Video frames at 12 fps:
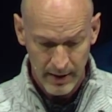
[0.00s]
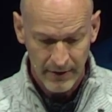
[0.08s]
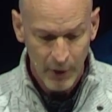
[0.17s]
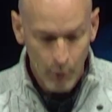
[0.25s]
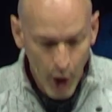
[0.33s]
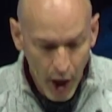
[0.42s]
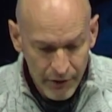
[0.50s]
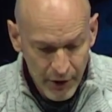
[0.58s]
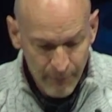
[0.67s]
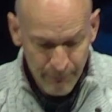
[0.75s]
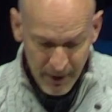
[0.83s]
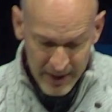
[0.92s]
And they were on
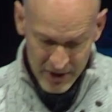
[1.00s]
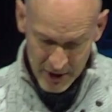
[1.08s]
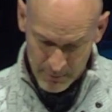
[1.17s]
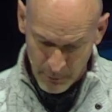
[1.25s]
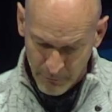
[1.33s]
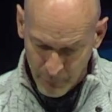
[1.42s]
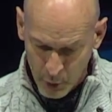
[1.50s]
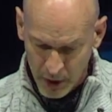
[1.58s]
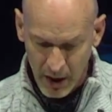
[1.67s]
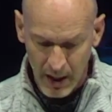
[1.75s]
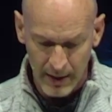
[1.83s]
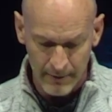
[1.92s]
their faces
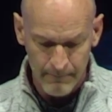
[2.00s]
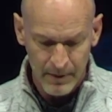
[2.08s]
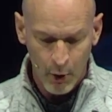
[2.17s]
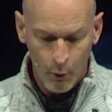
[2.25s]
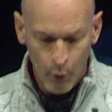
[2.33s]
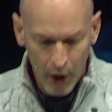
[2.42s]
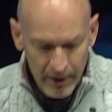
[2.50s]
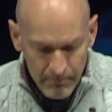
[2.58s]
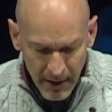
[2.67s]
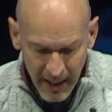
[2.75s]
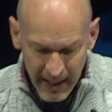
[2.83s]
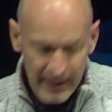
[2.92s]
before God.
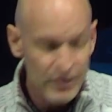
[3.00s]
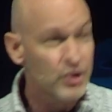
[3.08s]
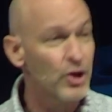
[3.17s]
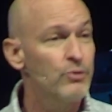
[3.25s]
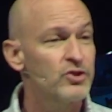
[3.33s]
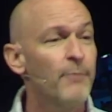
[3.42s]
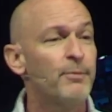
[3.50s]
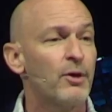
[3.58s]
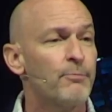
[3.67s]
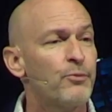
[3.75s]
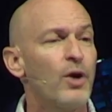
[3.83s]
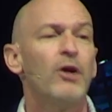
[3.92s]
One man shows up at
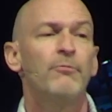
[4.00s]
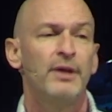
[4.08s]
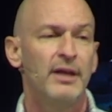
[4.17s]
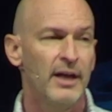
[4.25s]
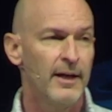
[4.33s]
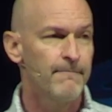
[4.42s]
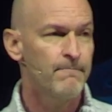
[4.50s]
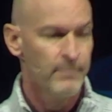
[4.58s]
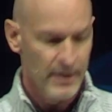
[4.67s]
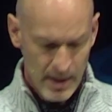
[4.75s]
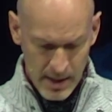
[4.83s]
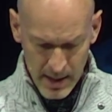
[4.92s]
a prayer meeting
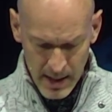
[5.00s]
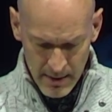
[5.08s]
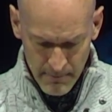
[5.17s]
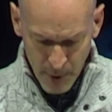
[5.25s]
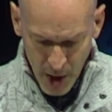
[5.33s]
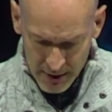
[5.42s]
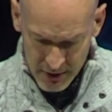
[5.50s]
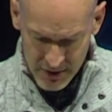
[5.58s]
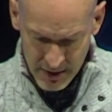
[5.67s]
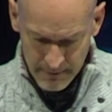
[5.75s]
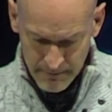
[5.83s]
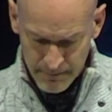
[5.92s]
in
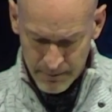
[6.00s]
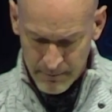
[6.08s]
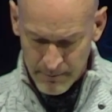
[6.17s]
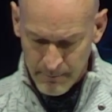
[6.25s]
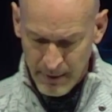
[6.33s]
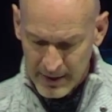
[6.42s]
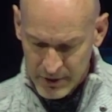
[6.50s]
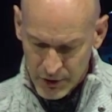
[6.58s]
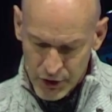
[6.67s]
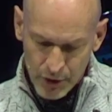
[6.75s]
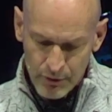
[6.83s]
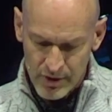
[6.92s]
Boston,
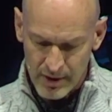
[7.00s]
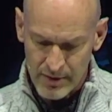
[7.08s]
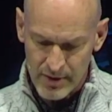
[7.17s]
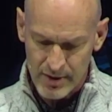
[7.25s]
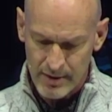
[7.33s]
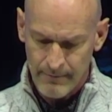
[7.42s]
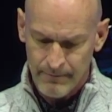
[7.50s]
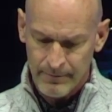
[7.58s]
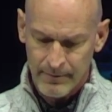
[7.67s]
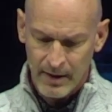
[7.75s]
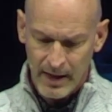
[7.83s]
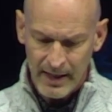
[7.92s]
Massachusetts,
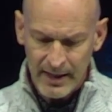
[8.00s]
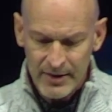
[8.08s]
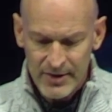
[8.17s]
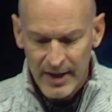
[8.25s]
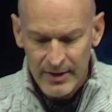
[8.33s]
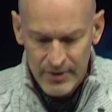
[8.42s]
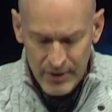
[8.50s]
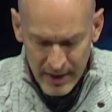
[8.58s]
and he says